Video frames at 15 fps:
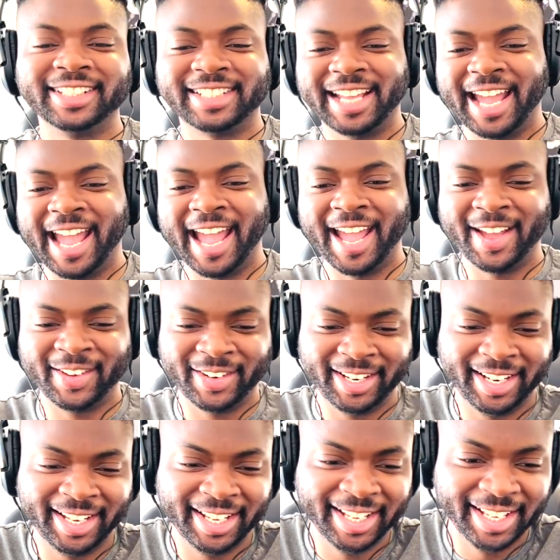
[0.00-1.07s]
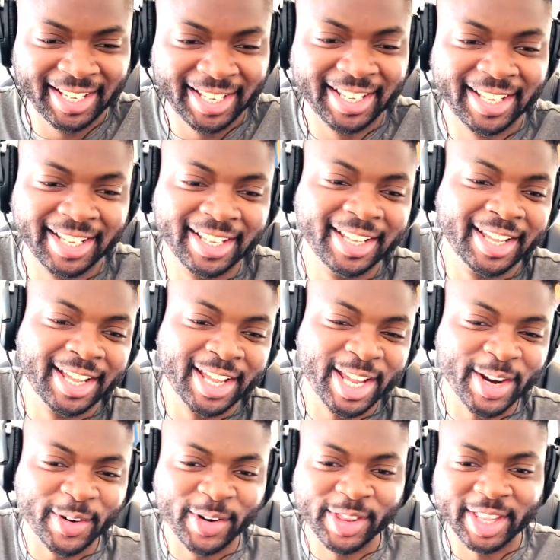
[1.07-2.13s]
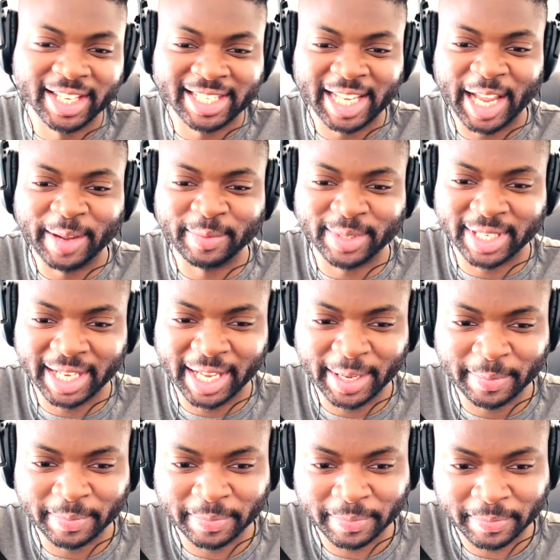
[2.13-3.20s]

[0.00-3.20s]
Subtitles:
down. You're on the same team.